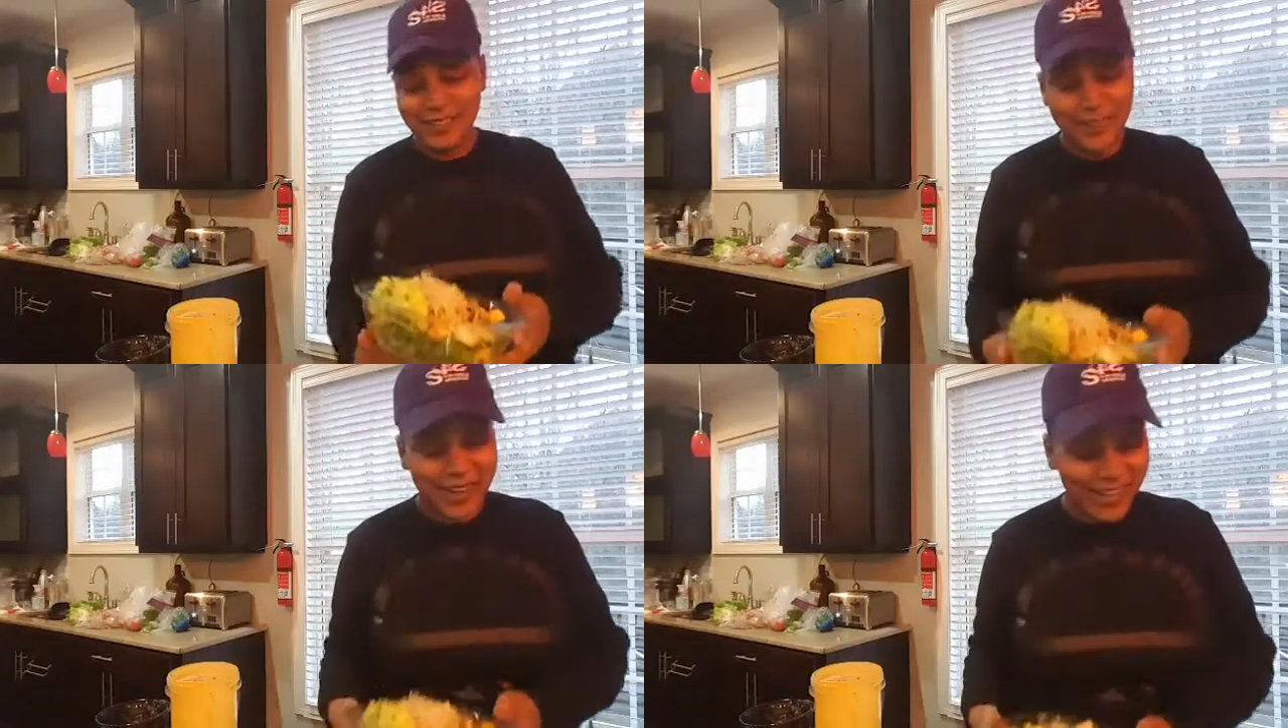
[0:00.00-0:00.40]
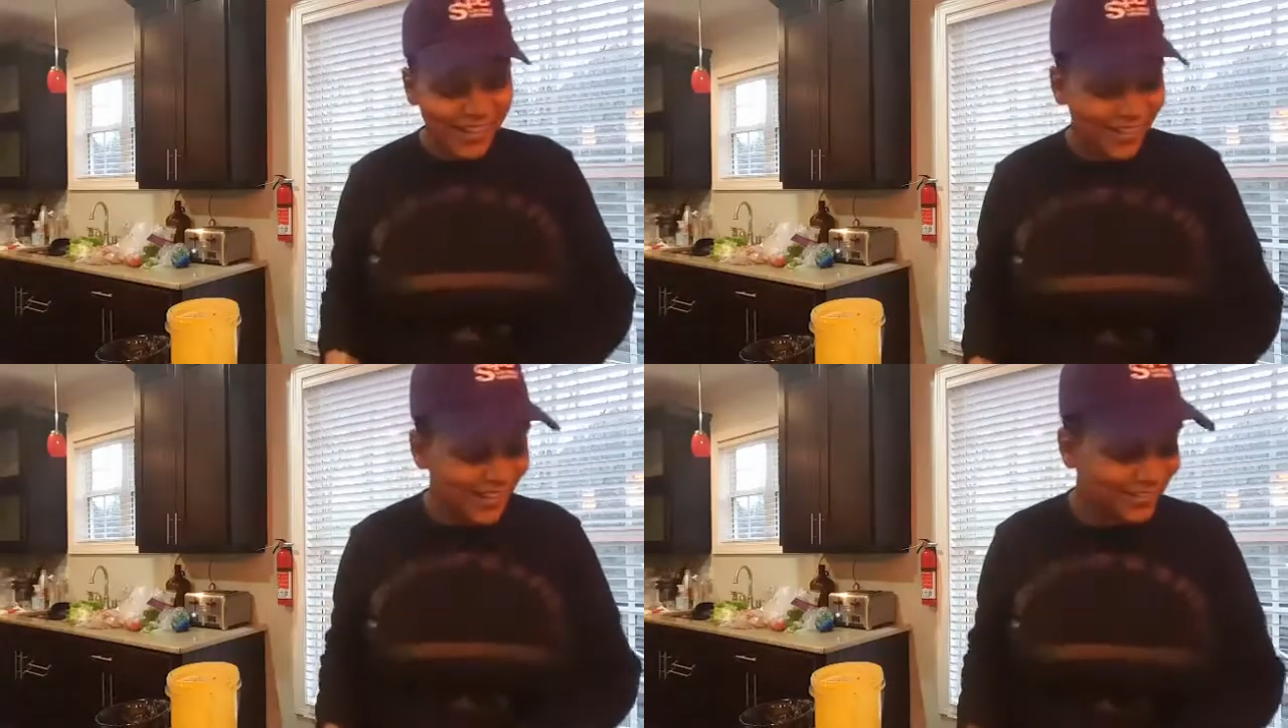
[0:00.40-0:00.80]

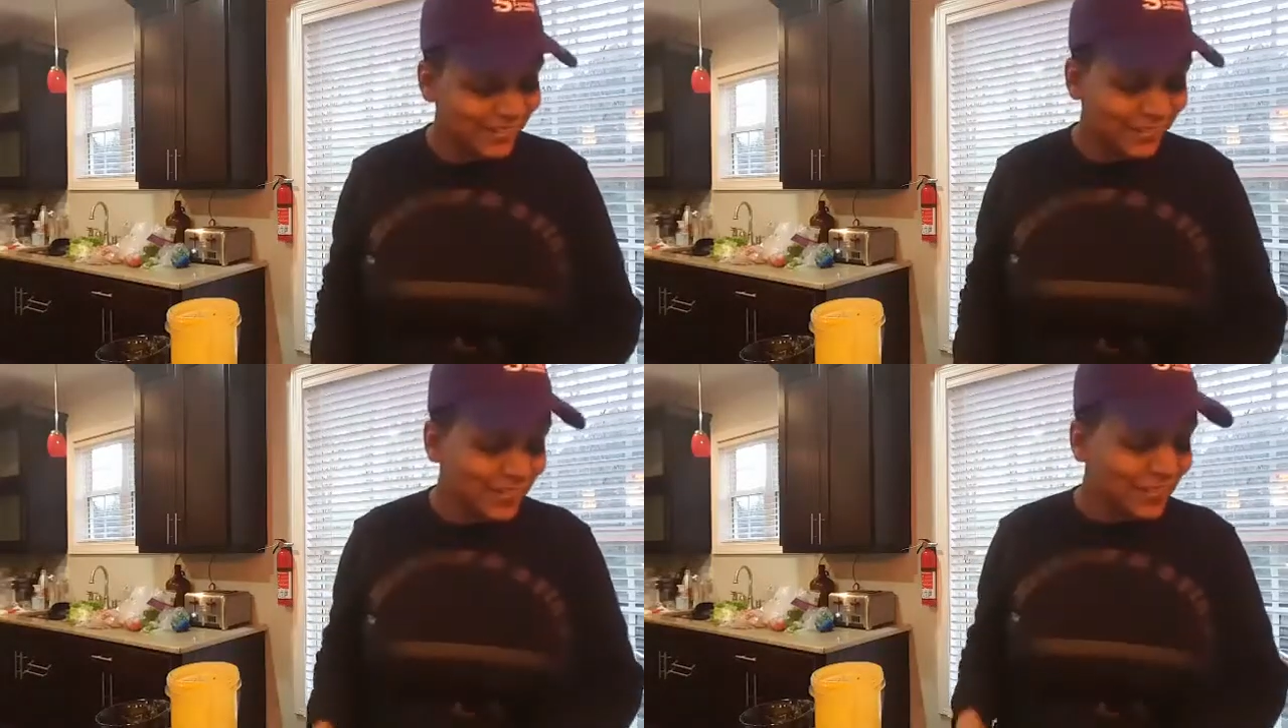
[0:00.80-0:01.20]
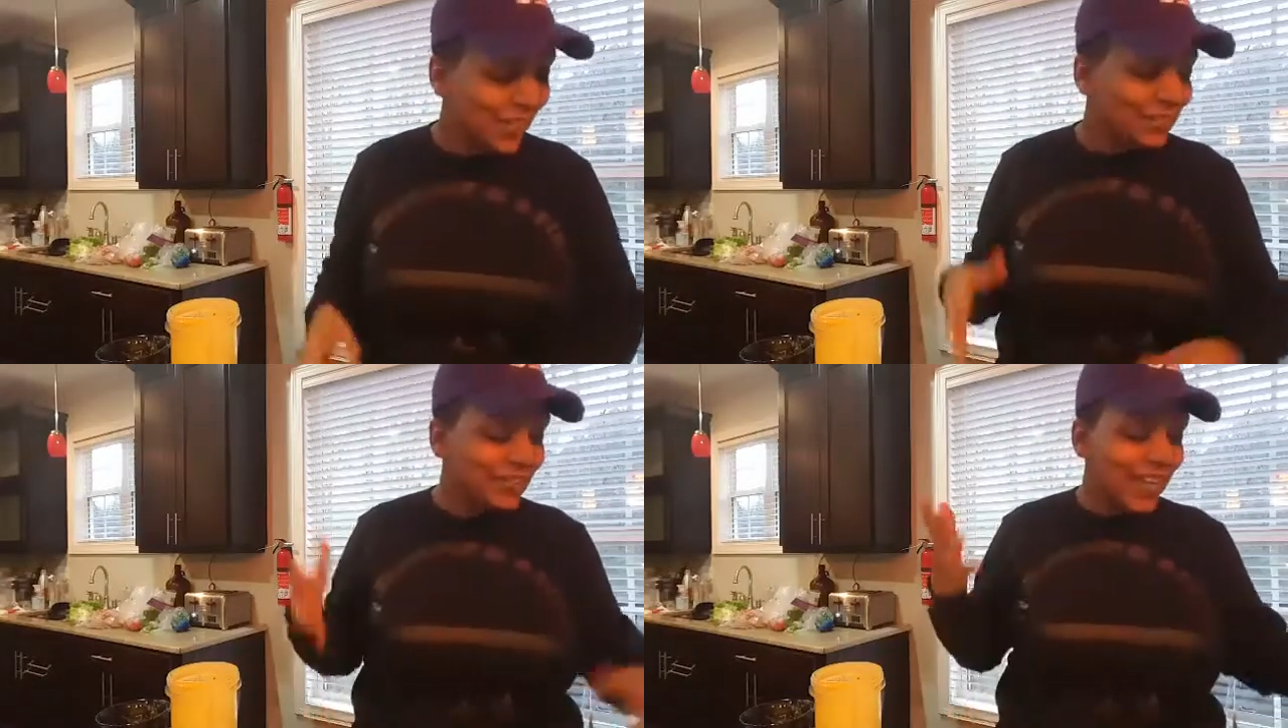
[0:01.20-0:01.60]
why.
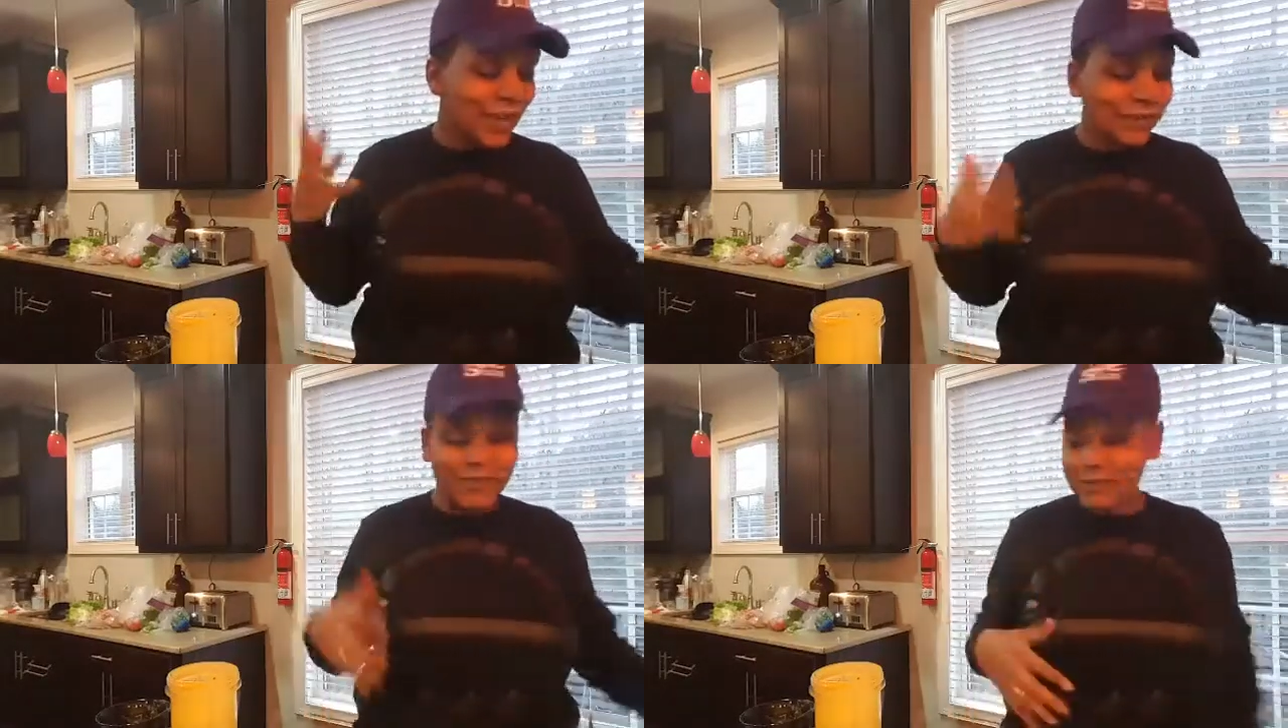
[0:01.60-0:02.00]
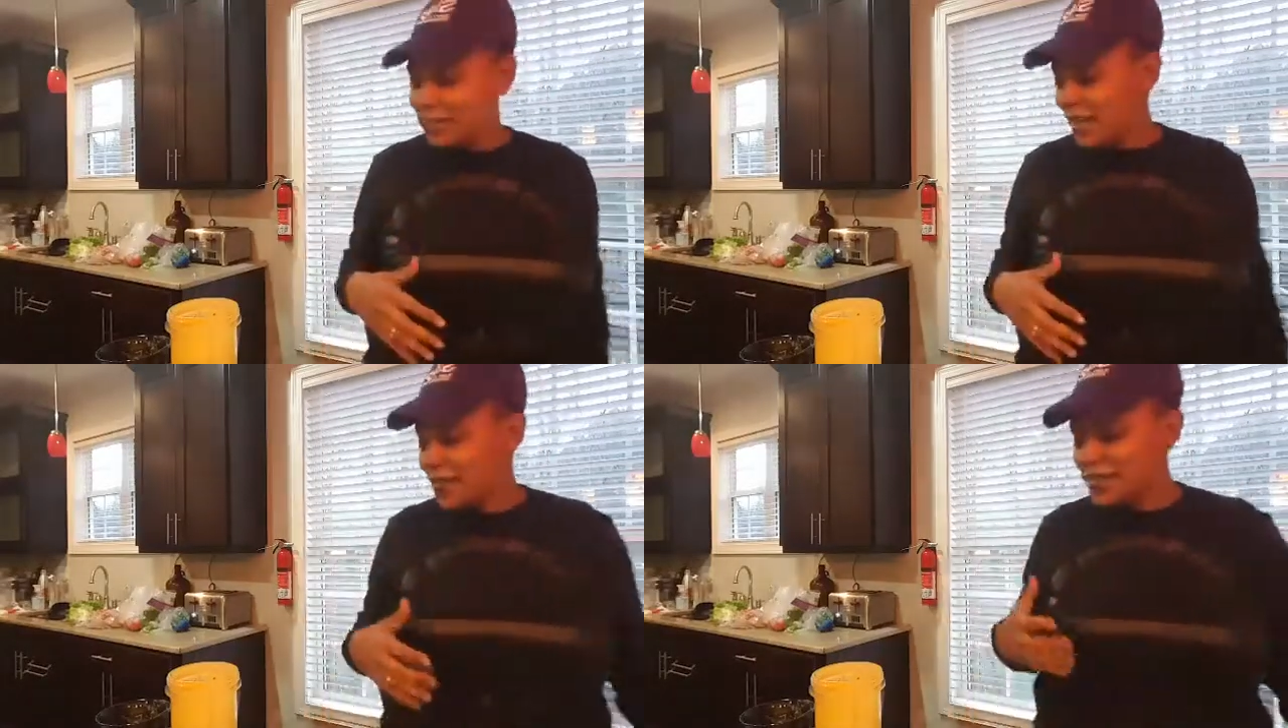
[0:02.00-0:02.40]
I'm not even,
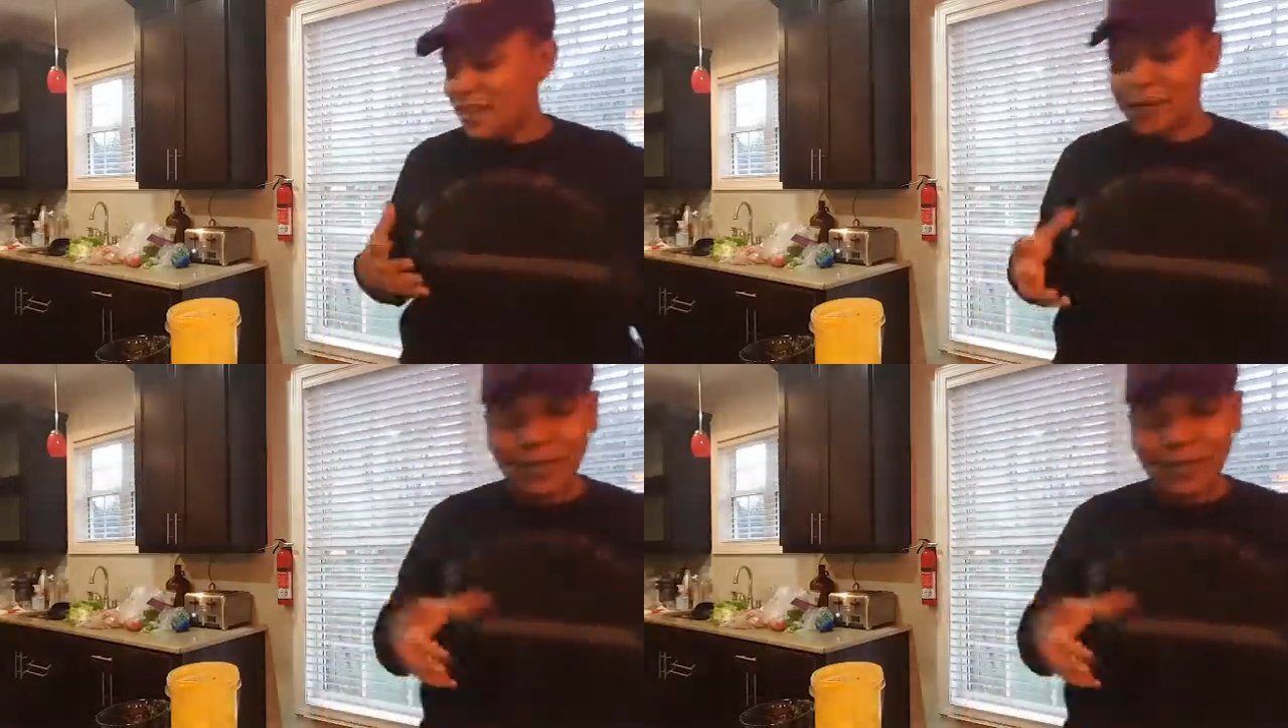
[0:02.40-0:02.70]
every time I